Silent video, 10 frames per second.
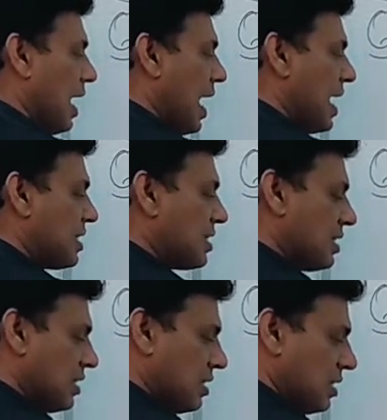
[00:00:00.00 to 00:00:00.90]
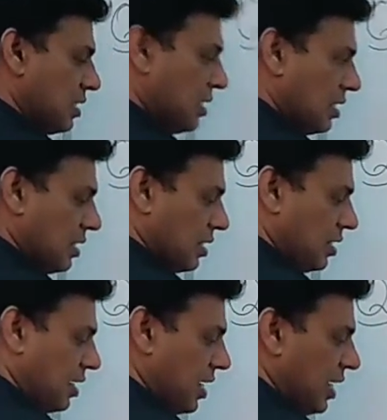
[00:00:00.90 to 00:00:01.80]
S,
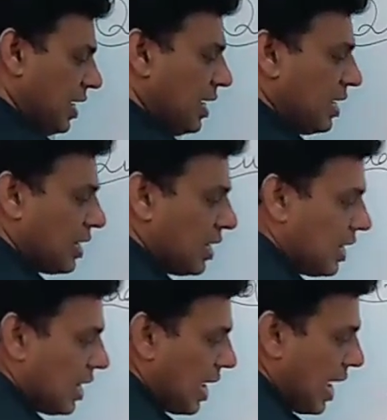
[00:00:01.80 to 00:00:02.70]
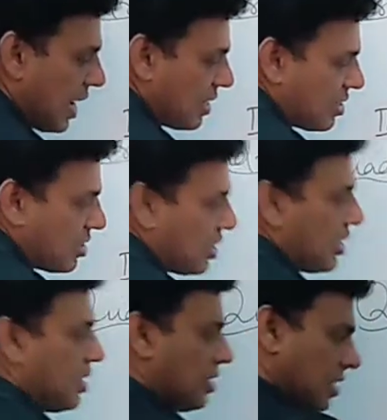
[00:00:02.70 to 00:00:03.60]
T and
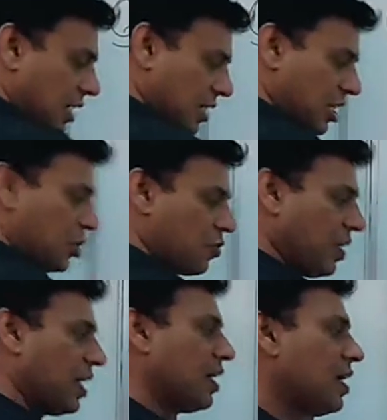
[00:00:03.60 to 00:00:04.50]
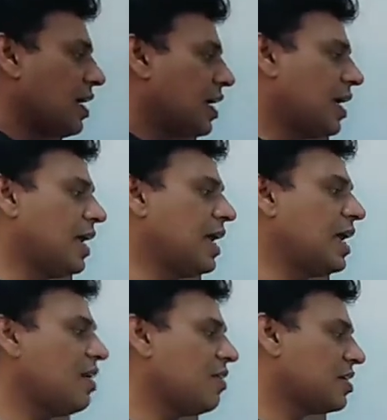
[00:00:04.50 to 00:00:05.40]
C in this way,
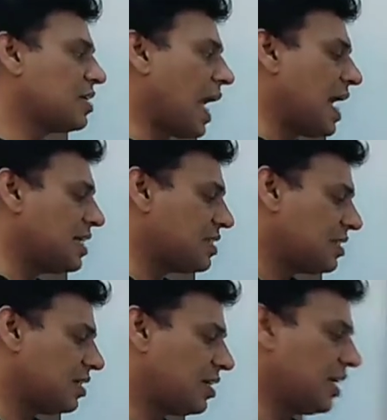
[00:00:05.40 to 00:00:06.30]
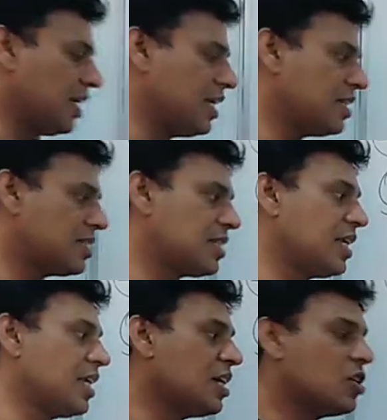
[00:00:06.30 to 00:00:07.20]
ASTC.
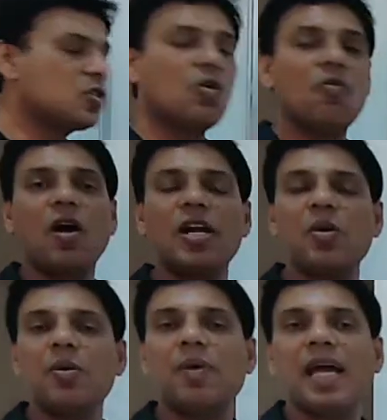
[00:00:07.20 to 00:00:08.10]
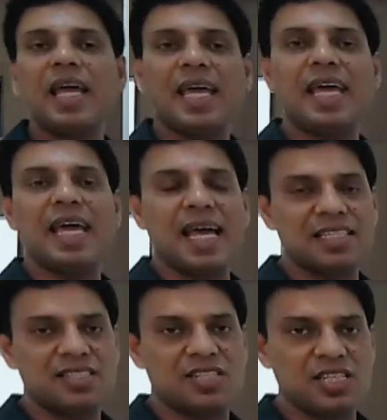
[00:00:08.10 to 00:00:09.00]
So what do you mean by
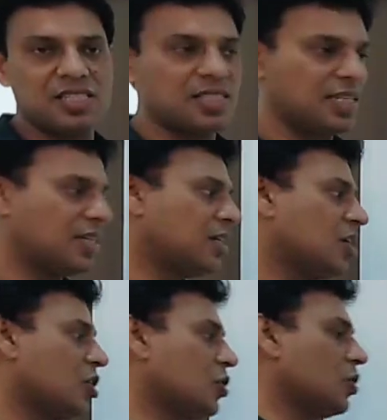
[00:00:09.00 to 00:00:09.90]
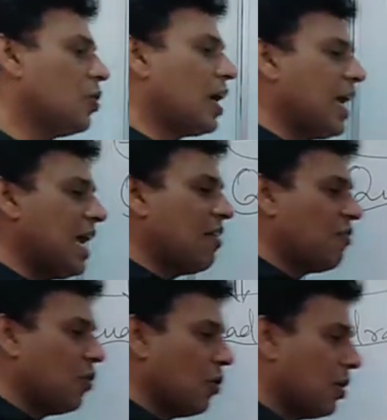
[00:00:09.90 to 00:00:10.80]
ASTC? You know, A
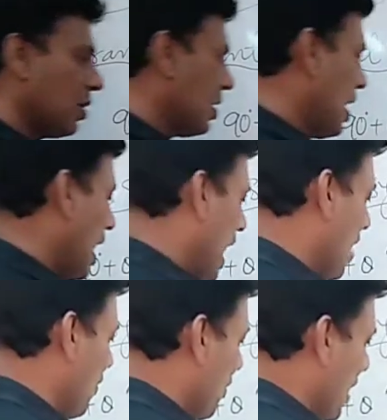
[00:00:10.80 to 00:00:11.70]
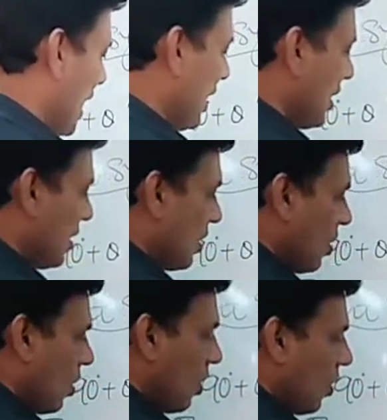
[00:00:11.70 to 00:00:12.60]
for I will write
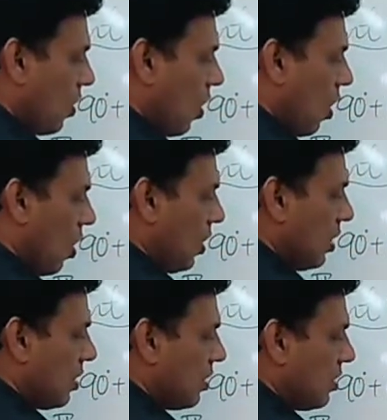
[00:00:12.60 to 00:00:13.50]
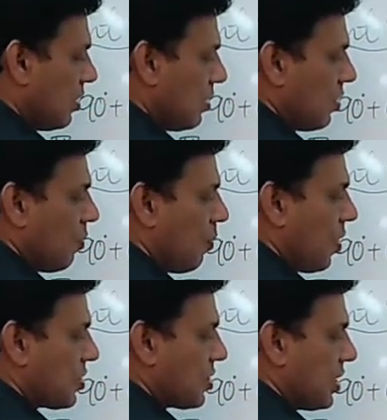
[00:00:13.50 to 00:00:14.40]
all
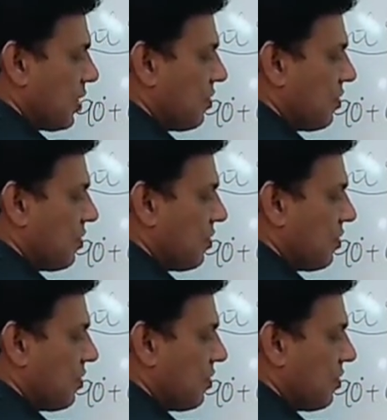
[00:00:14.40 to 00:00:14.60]
positive.